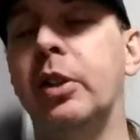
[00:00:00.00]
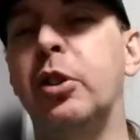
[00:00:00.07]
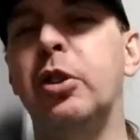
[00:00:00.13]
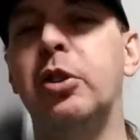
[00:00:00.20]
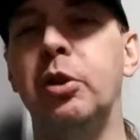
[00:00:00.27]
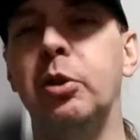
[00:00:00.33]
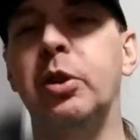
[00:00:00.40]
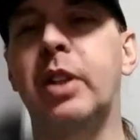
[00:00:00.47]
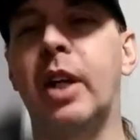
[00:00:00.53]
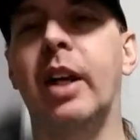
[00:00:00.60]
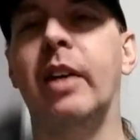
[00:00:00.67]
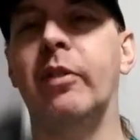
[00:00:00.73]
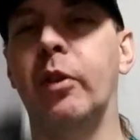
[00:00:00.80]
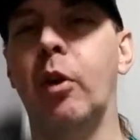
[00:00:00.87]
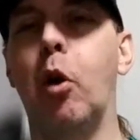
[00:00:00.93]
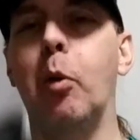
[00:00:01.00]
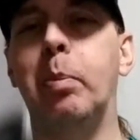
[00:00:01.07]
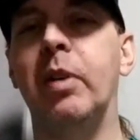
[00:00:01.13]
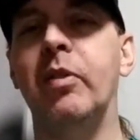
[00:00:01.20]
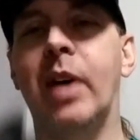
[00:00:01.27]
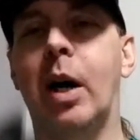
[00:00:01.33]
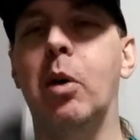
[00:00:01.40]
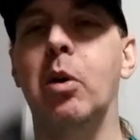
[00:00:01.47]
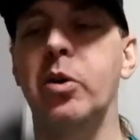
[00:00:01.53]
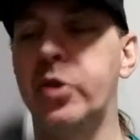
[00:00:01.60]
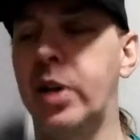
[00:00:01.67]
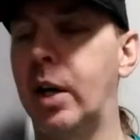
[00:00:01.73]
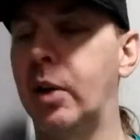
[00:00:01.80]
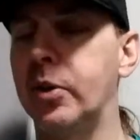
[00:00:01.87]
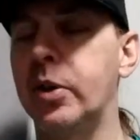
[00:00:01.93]
just use kind of open vowel
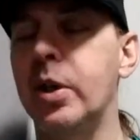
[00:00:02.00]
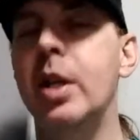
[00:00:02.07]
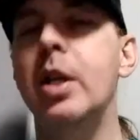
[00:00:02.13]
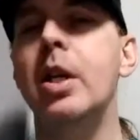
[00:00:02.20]
sounds.